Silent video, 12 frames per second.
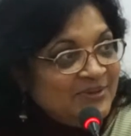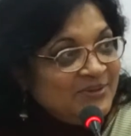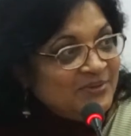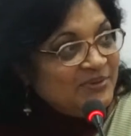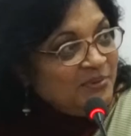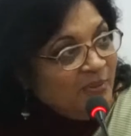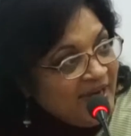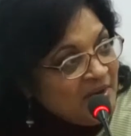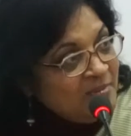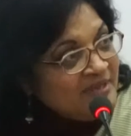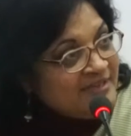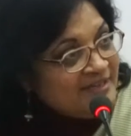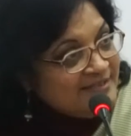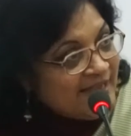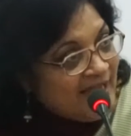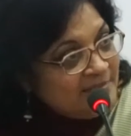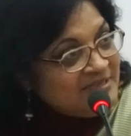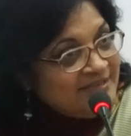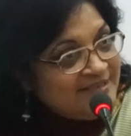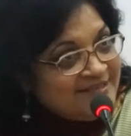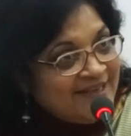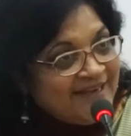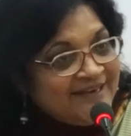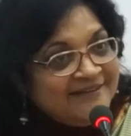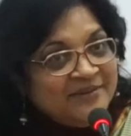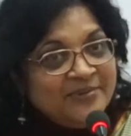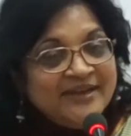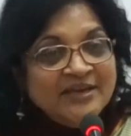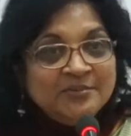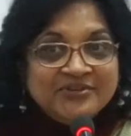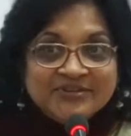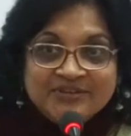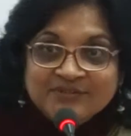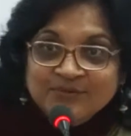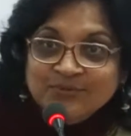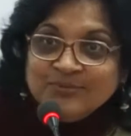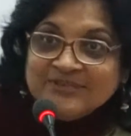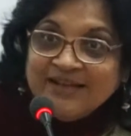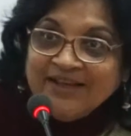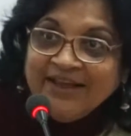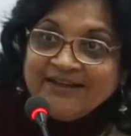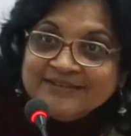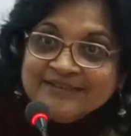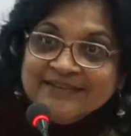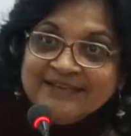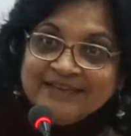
So the way in which exams are designed, the way in which interviews are held,